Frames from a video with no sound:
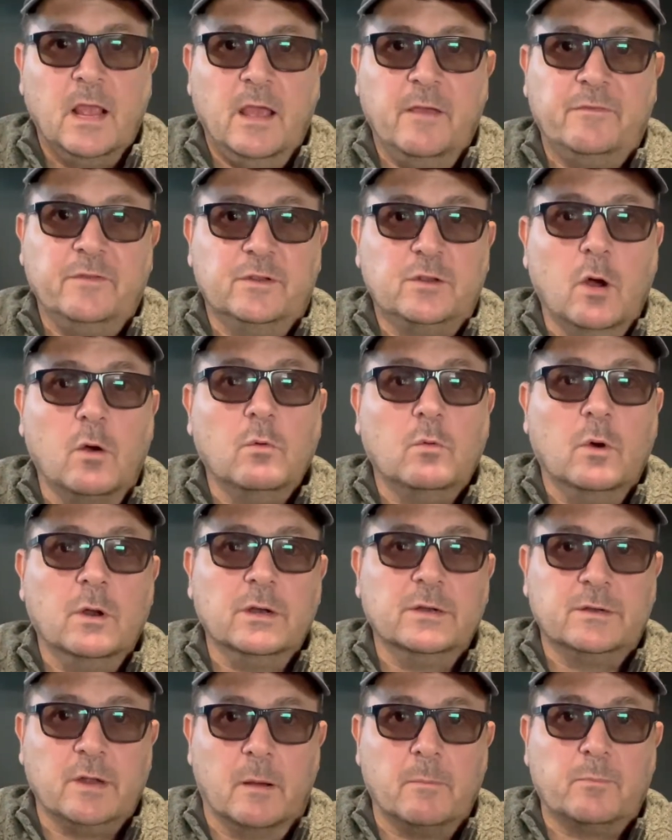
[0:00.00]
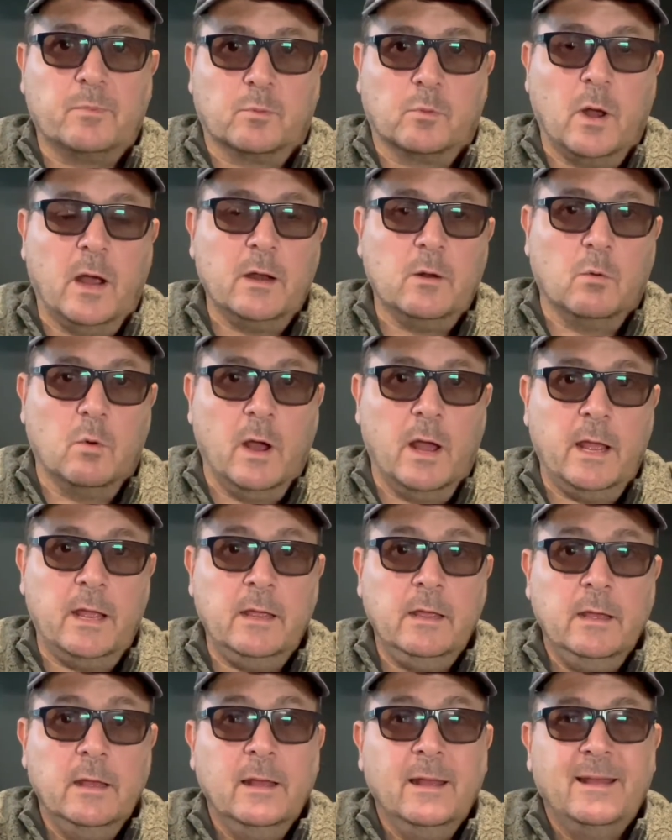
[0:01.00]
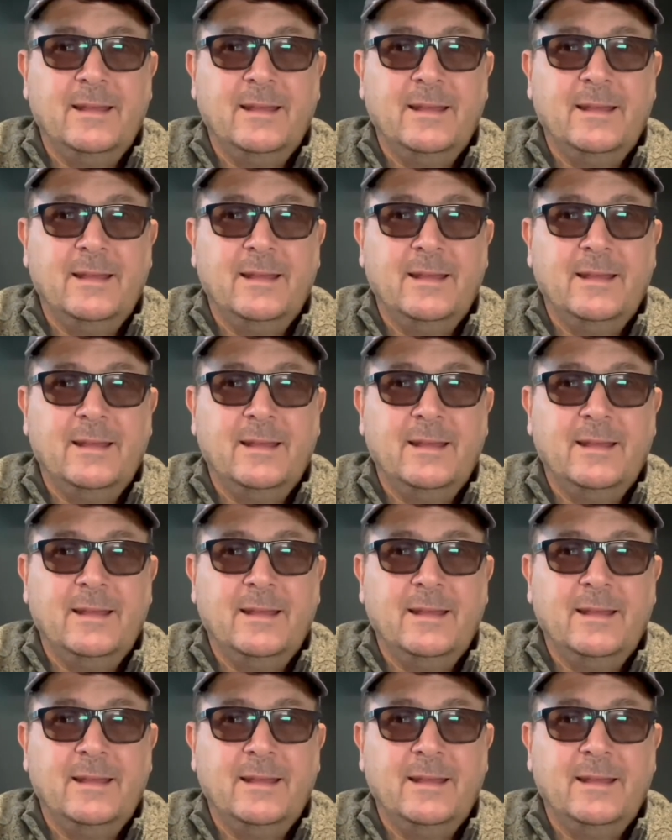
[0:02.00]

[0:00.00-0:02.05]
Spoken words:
If you don't want to dump right away,